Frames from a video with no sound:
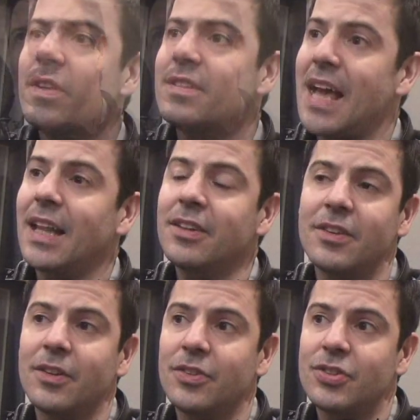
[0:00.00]
The
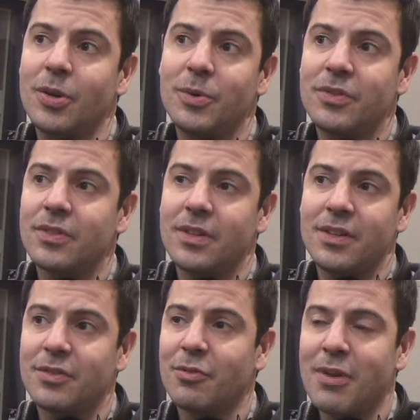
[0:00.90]
talent on the show
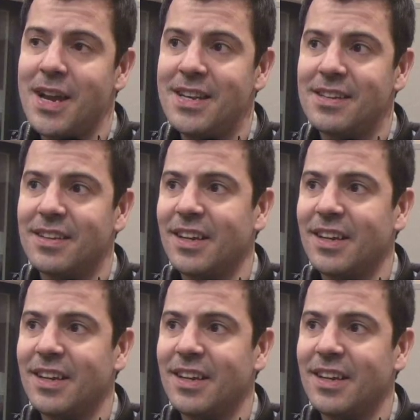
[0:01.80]
is great.